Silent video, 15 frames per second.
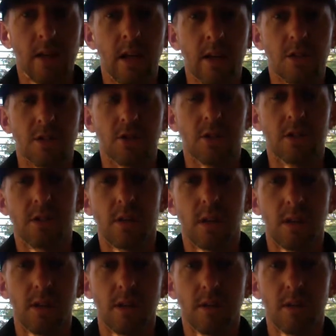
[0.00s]
yeah, it's just
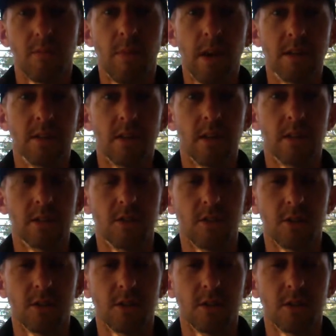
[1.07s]
amazing that it's got
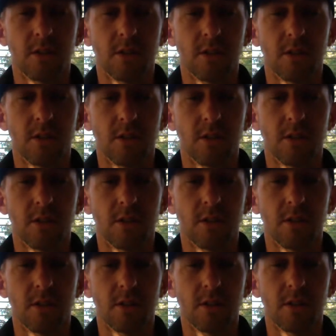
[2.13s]
this far. There's some great
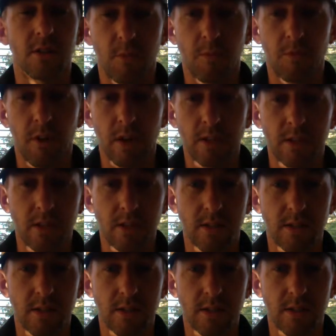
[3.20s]
memories from the races.
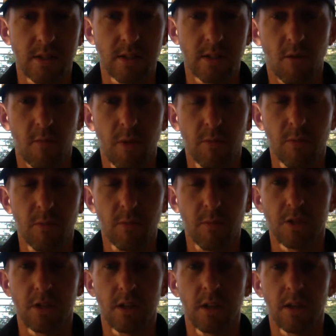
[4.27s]
Uh, I remember
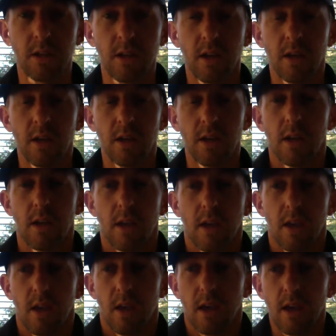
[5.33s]
watching
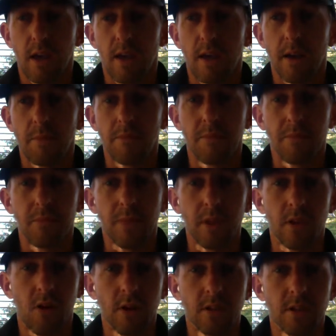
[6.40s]
um,
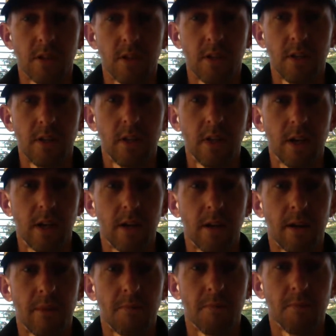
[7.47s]
19.
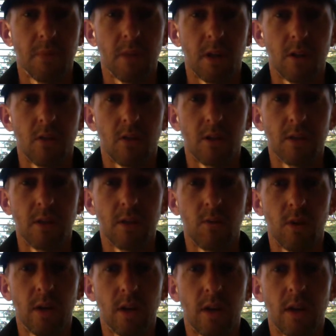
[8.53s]
Um, 90
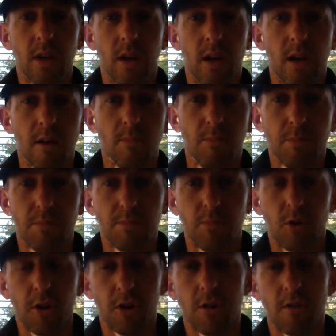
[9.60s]
when Ken Glah
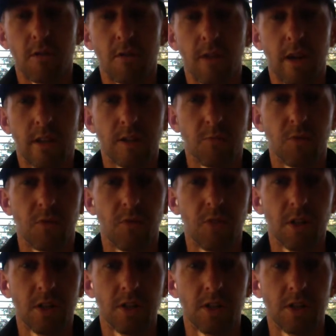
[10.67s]
Porticuru had sprint
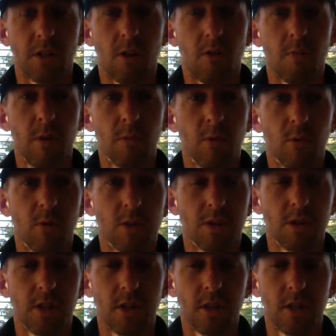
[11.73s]
finish. I remember
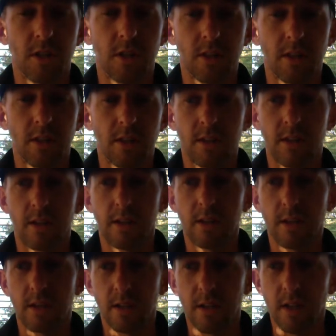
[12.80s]
watching
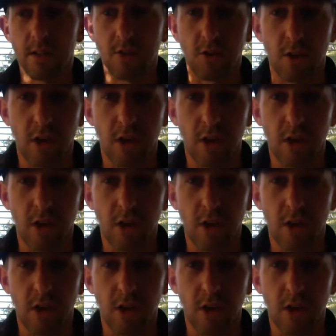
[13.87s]
the year Dirk